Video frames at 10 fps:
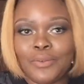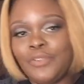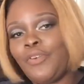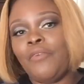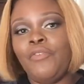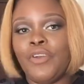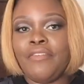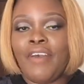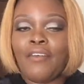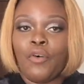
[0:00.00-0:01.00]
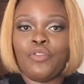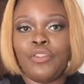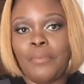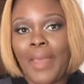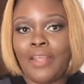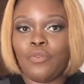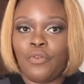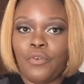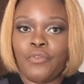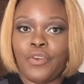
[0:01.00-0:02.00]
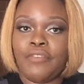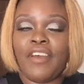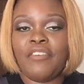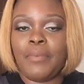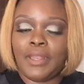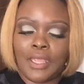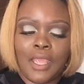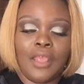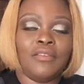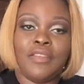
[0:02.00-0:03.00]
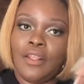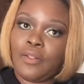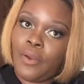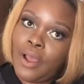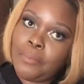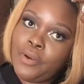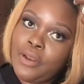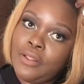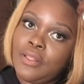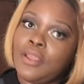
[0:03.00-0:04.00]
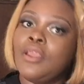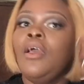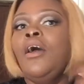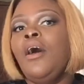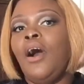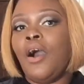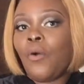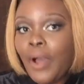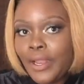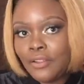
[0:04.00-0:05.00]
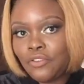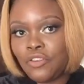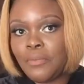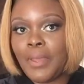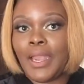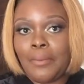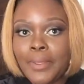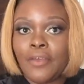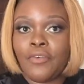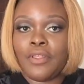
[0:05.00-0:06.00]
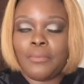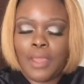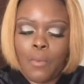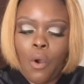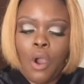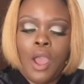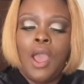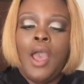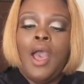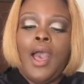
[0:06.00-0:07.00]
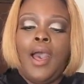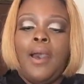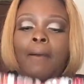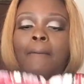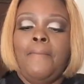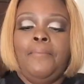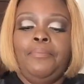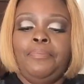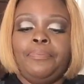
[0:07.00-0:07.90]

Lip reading: It was from 45. Also, the pants were from 45, but gay is still a Pretty Little Thing are quite extreme, and I'm here for them, yeah, boy.